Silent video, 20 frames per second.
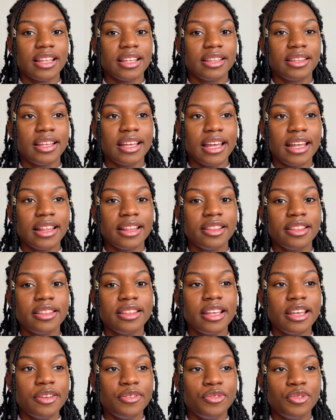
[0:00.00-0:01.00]
they
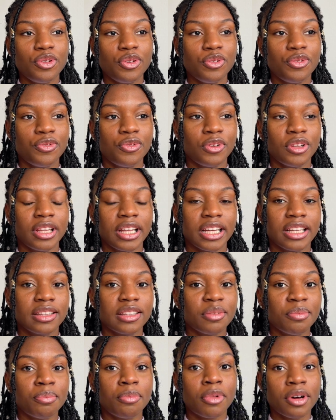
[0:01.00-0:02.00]
leave you for like
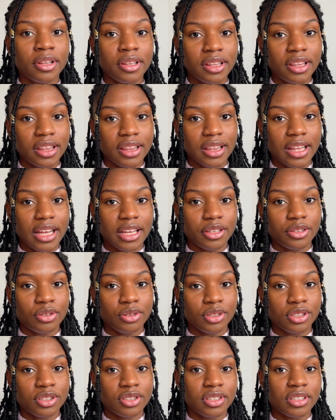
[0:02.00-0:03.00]
the month that
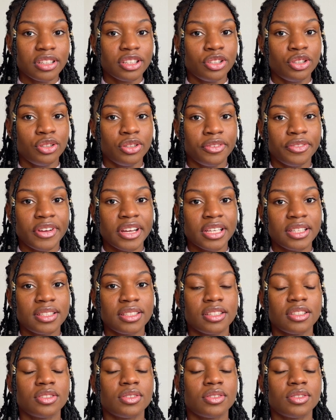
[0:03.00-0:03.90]
you're still in university.